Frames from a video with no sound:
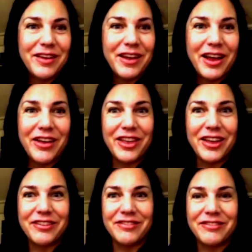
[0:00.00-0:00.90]
And
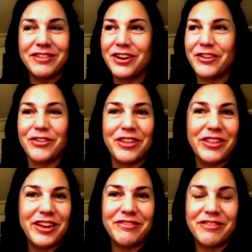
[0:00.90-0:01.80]
then, you know,
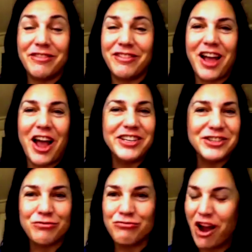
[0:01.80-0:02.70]
I
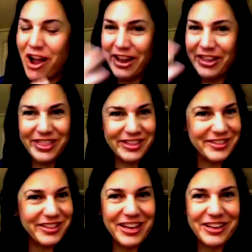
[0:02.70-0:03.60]
just ride this
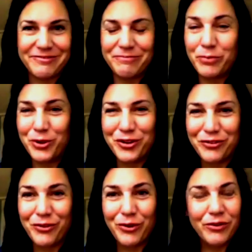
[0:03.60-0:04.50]
like
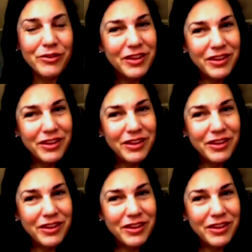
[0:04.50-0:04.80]
beautiful,